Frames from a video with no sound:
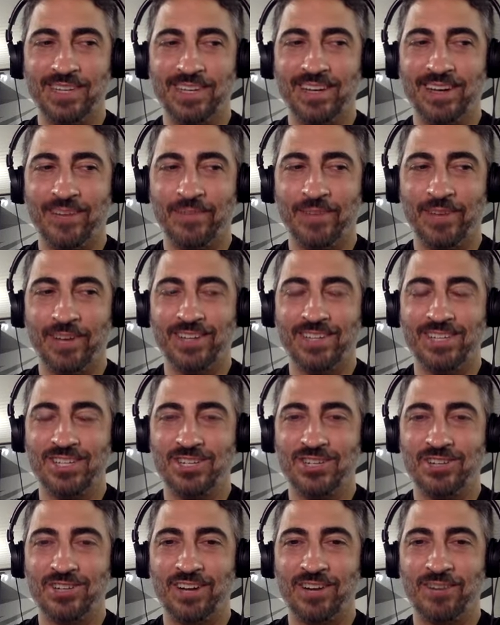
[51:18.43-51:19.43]
I'm not
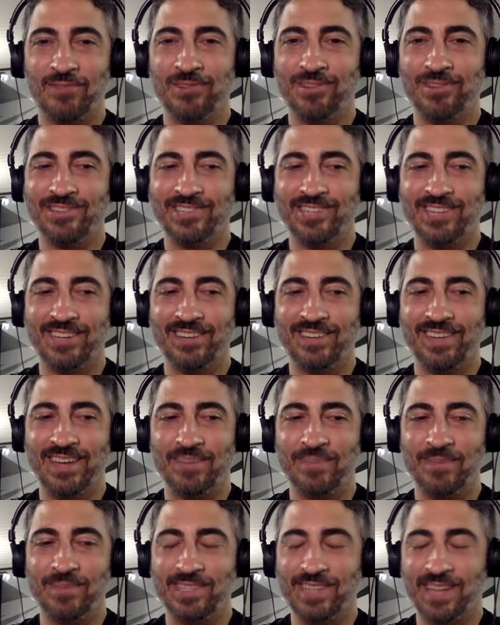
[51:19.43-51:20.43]
sure I will share
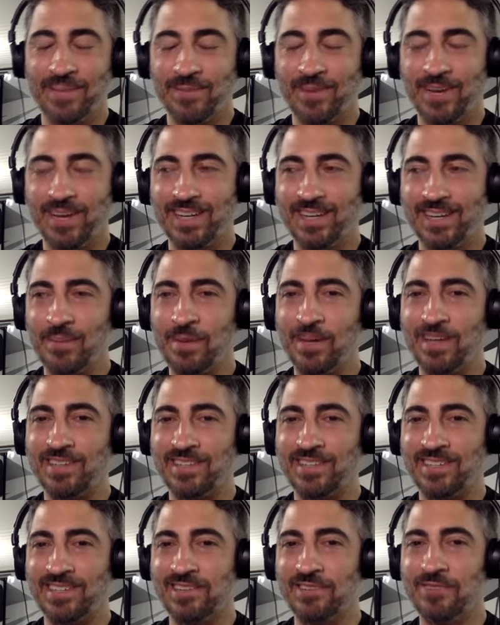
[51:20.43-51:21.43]
that piece. I might
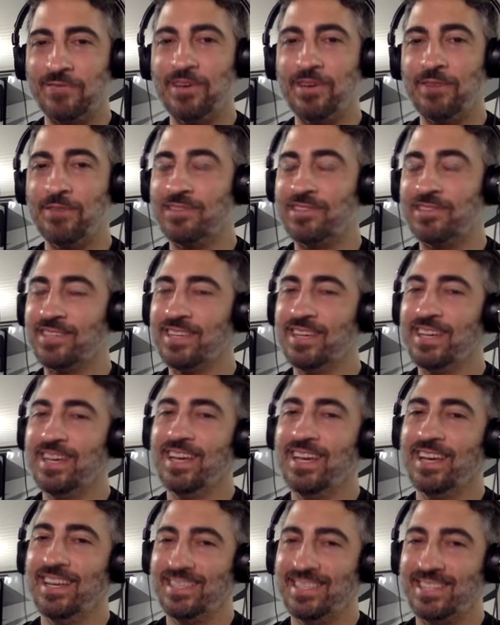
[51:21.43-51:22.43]
still.
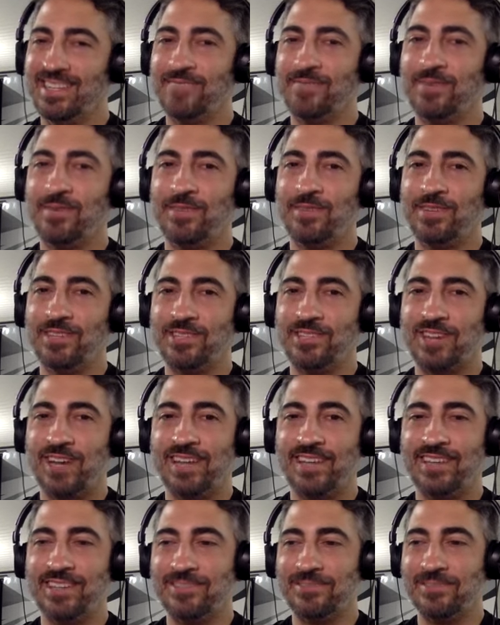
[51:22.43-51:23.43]
It's something I'm going to
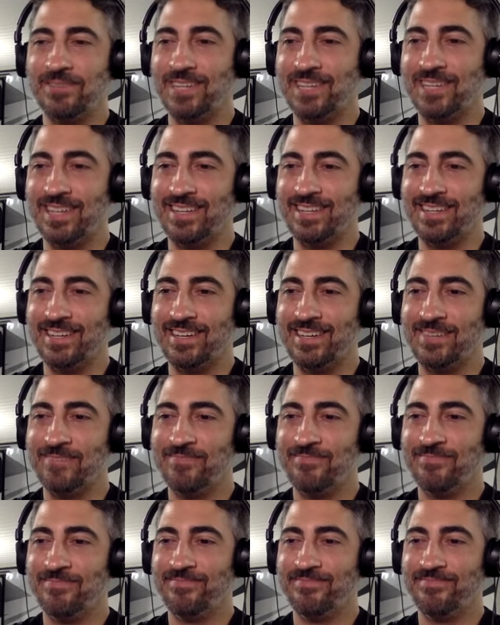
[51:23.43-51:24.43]
try this weekend. All
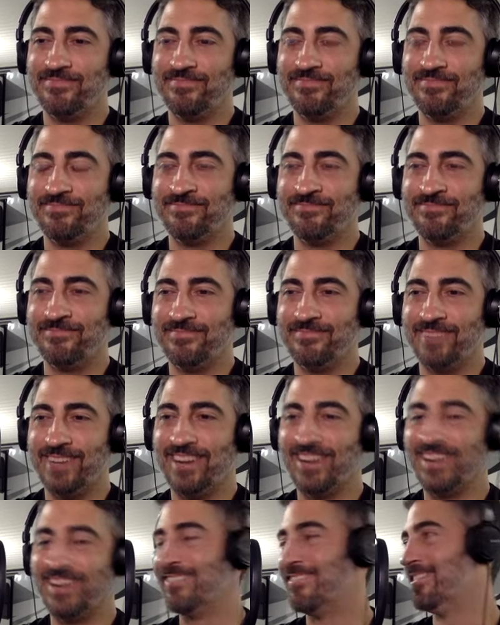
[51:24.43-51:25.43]

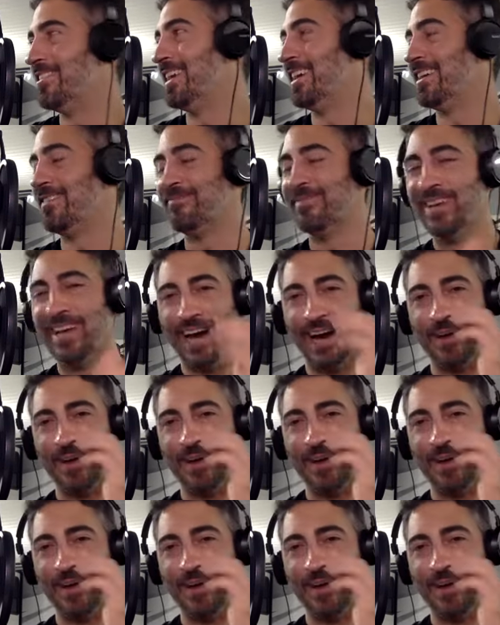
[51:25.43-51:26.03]
right. Well, damn.